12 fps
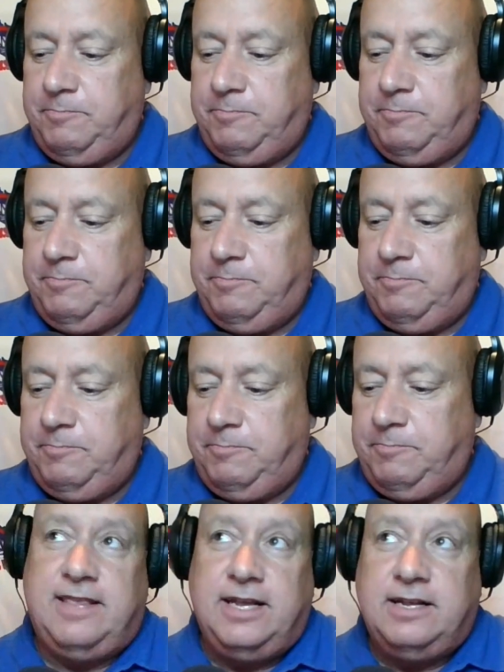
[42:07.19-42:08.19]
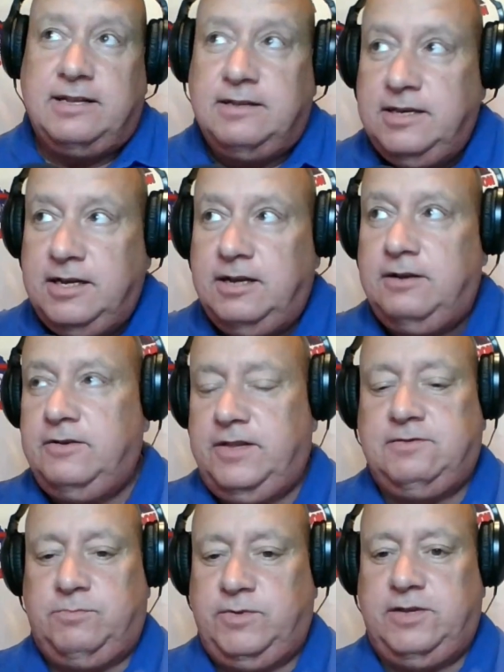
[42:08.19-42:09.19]
I think
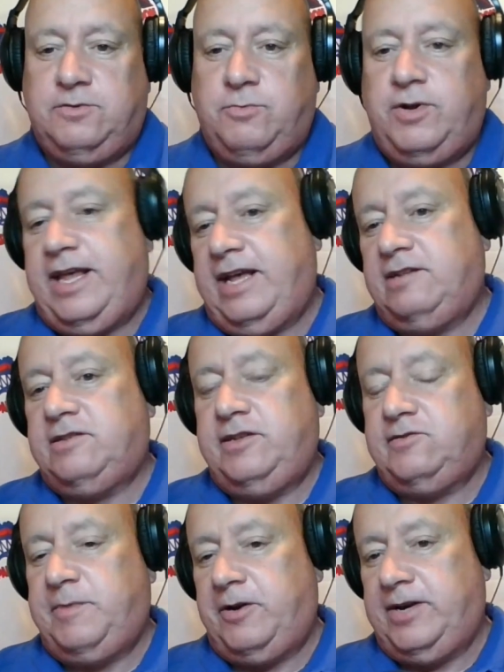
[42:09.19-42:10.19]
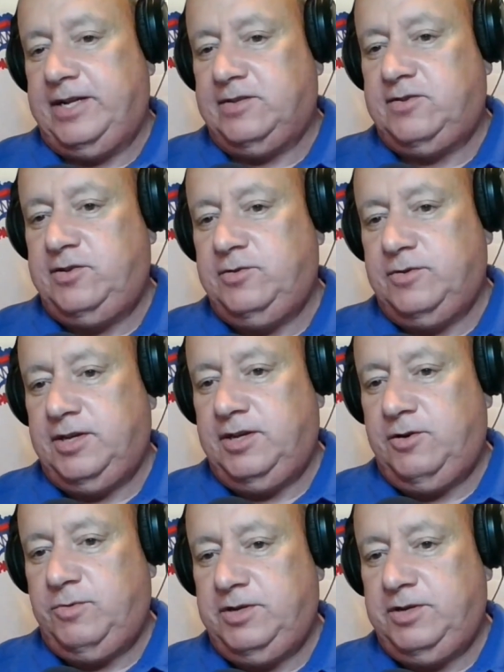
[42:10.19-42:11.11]
this will enhance the experience too.